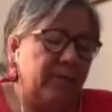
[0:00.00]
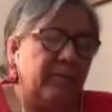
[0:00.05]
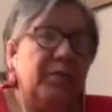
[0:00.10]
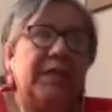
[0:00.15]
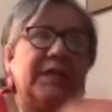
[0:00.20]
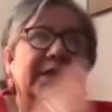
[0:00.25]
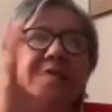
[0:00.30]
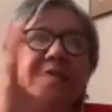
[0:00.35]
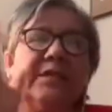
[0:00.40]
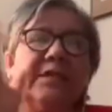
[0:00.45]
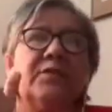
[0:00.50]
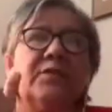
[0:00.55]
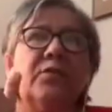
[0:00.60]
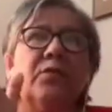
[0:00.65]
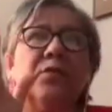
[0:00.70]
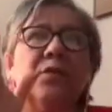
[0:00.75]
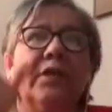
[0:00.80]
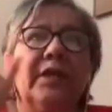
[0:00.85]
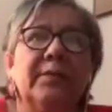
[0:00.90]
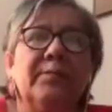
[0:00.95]
Bless his
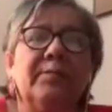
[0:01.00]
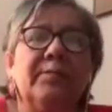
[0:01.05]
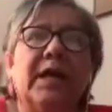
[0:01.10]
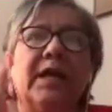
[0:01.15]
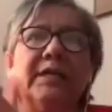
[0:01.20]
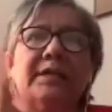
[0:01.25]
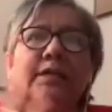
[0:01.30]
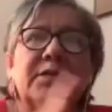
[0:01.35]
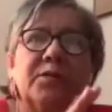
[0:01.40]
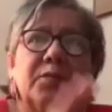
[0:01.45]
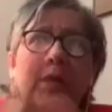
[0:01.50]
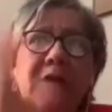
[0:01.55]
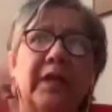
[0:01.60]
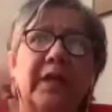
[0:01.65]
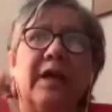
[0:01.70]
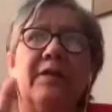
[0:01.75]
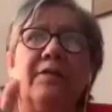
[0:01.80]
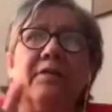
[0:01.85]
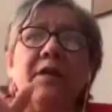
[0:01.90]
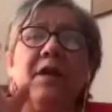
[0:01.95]
soul, he passed away
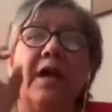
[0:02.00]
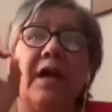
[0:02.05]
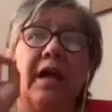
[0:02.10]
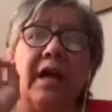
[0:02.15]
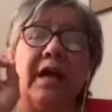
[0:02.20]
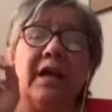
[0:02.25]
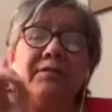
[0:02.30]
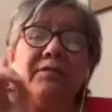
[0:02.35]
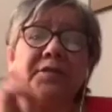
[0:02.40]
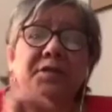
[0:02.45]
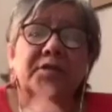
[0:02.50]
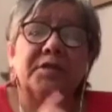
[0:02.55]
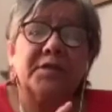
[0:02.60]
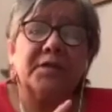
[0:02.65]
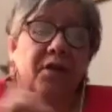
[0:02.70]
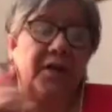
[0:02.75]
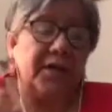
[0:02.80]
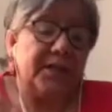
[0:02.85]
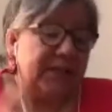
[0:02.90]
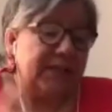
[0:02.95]
out after
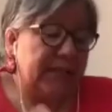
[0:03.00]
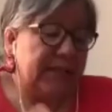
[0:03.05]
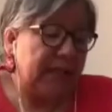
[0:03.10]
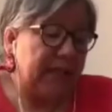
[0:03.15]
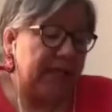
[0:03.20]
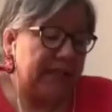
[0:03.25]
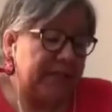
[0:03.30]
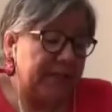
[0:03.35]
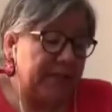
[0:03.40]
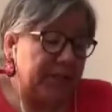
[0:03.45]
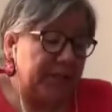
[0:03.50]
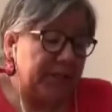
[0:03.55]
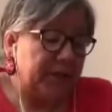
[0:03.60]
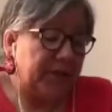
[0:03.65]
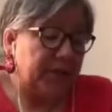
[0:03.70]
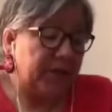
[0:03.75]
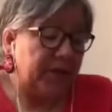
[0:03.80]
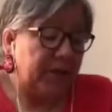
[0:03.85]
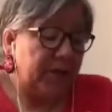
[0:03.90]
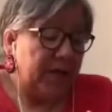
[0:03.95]
Scott's last
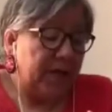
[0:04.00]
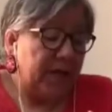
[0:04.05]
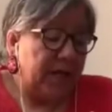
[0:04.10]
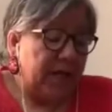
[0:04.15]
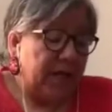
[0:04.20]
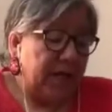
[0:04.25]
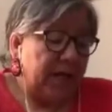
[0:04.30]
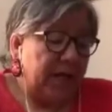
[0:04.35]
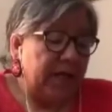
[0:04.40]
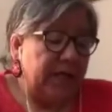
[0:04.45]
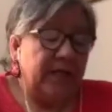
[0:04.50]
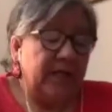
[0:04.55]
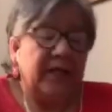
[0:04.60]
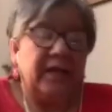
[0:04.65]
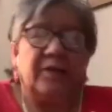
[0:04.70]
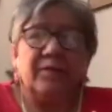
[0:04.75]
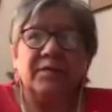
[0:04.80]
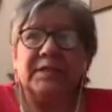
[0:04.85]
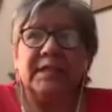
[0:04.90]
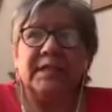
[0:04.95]
year, and
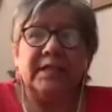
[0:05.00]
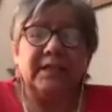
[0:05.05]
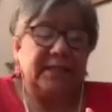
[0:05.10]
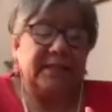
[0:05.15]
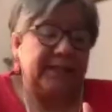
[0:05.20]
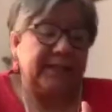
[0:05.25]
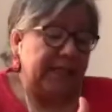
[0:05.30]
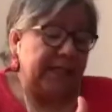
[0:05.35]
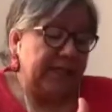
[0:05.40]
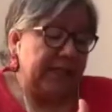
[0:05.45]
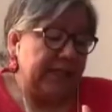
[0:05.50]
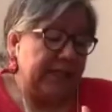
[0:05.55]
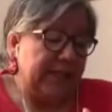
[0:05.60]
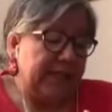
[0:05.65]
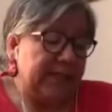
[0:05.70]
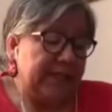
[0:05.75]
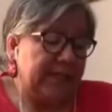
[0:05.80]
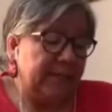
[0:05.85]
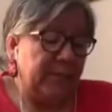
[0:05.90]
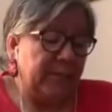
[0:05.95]
he was in his
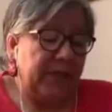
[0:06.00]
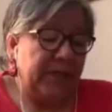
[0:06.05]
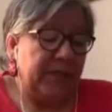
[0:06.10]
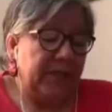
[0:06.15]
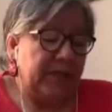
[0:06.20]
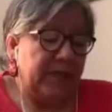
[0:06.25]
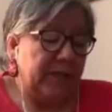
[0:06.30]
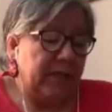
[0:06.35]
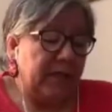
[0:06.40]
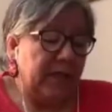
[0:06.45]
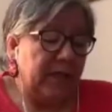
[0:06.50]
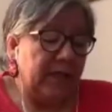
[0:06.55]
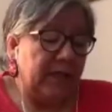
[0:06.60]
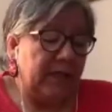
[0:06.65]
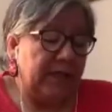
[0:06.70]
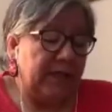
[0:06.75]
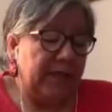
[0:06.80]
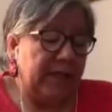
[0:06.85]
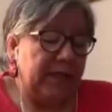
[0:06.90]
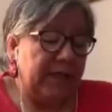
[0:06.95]
80s,
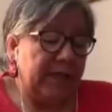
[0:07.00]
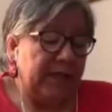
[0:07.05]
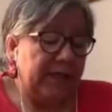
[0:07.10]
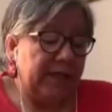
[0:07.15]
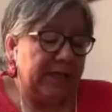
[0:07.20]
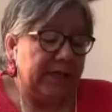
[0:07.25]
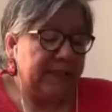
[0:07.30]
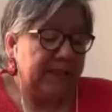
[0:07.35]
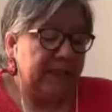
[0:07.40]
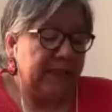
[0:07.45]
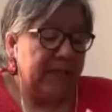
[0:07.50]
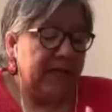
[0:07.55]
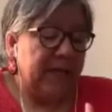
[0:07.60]
late 80s.